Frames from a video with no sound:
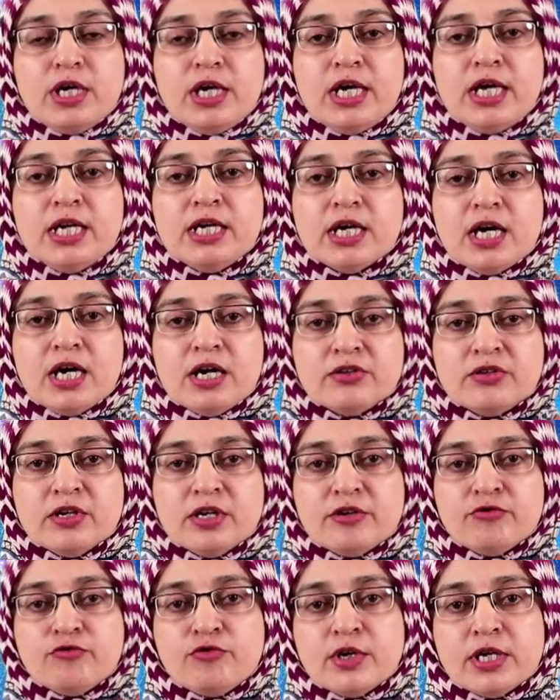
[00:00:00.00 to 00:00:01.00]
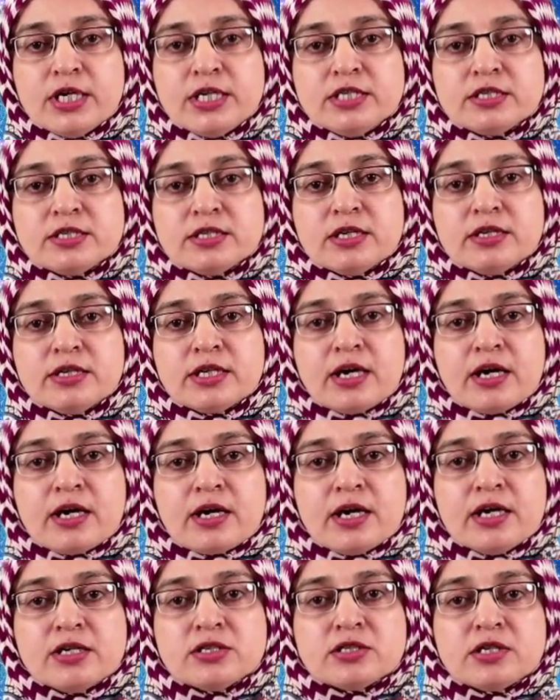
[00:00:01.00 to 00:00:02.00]
In other words, the
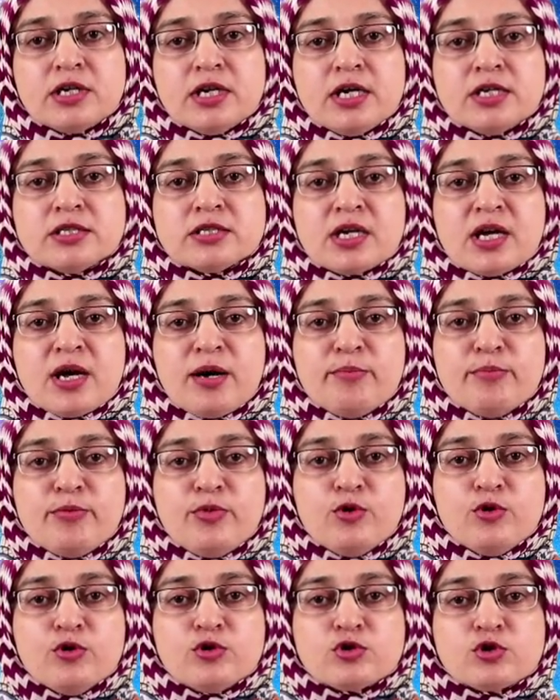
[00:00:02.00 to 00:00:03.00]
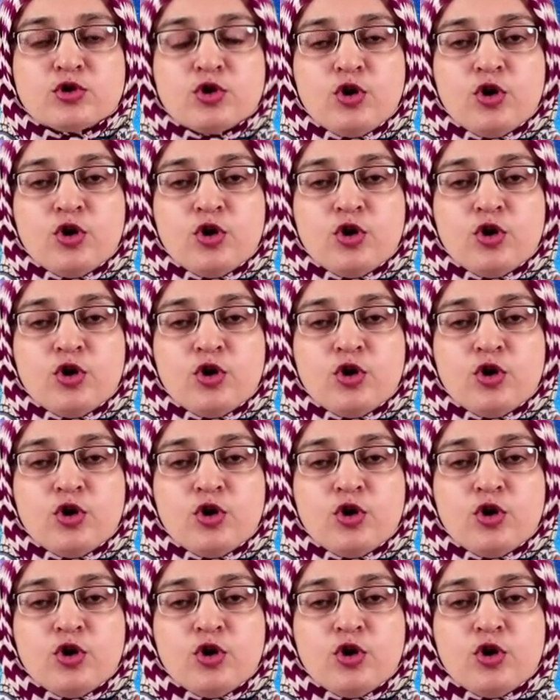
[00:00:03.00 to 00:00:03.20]
crust is composed